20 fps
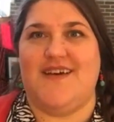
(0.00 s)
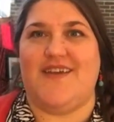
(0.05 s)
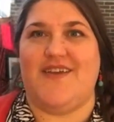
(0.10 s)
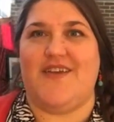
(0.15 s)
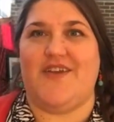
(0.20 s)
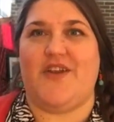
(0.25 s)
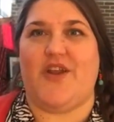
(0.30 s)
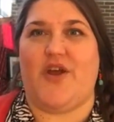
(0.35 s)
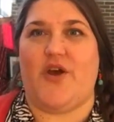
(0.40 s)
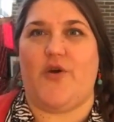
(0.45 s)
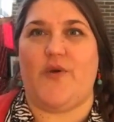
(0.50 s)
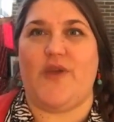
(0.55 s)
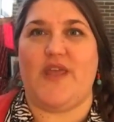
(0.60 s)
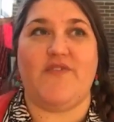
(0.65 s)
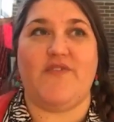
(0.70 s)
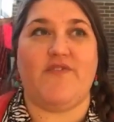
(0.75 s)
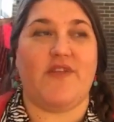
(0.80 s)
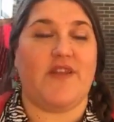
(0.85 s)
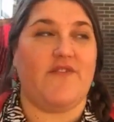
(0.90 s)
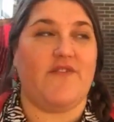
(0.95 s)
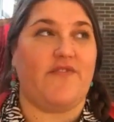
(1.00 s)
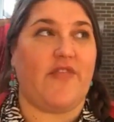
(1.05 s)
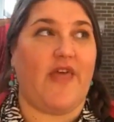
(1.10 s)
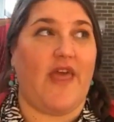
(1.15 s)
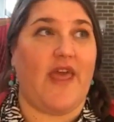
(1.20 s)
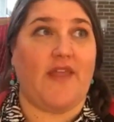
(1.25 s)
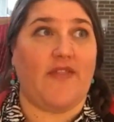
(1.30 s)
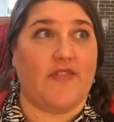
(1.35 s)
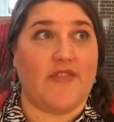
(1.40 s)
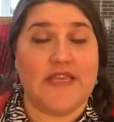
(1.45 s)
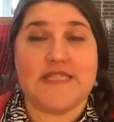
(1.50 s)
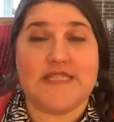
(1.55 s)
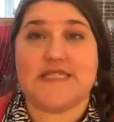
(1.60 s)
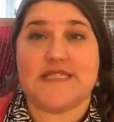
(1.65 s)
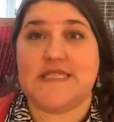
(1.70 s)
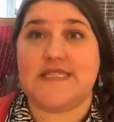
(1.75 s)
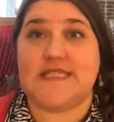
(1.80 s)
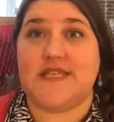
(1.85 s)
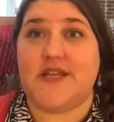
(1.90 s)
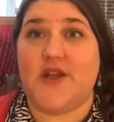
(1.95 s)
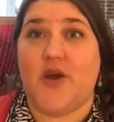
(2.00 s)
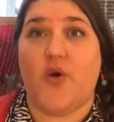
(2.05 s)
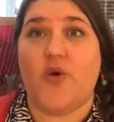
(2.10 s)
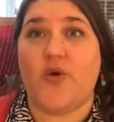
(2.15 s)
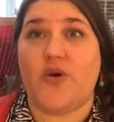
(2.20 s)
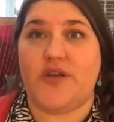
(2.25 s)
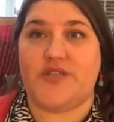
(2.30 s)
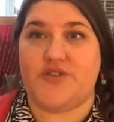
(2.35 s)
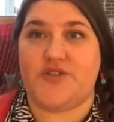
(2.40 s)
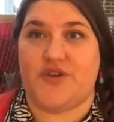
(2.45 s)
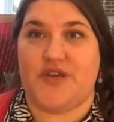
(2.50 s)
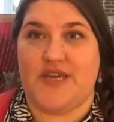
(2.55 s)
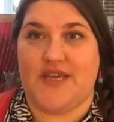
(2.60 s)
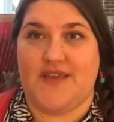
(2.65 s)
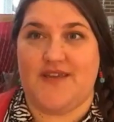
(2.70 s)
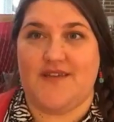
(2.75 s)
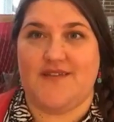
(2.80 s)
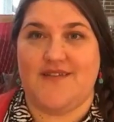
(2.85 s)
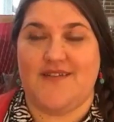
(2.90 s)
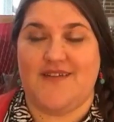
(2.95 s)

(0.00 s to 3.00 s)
You know, even if like this is an oak tree,